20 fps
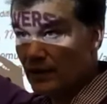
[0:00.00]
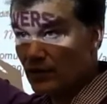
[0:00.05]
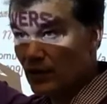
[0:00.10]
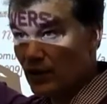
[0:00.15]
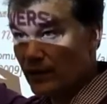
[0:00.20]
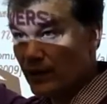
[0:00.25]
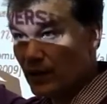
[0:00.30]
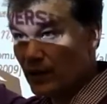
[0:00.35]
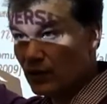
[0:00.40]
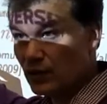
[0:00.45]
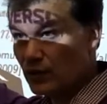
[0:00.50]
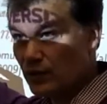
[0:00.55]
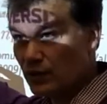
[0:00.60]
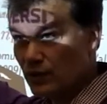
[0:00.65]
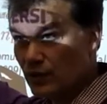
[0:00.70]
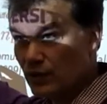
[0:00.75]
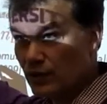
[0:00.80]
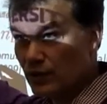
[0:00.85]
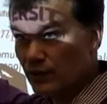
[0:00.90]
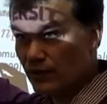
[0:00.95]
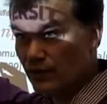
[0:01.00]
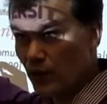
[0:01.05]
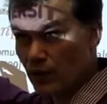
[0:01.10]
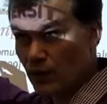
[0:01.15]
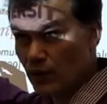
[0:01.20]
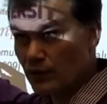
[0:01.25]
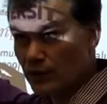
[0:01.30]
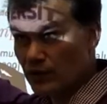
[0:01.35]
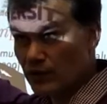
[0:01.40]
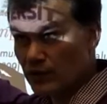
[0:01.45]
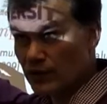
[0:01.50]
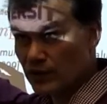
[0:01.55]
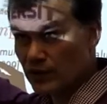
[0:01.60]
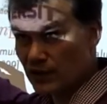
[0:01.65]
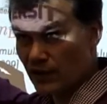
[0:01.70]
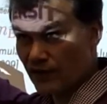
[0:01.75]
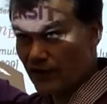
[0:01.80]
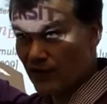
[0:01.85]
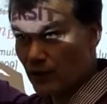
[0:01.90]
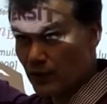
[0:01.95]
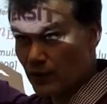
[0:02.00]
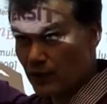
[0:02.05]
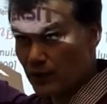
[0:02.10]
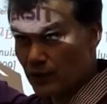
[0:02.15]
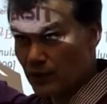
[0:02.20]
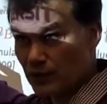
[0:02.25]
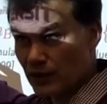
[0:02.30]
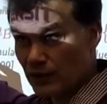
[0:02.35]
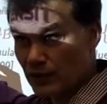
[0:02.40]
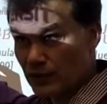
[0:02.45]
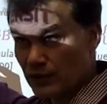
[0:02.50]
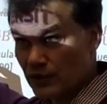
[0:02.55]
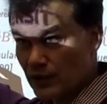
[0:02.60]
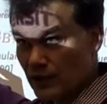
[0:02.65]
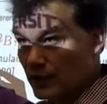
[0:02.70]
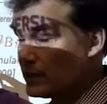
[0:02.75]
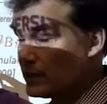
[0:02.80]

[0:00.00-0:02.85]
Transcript: so 4 users instead of 2 users.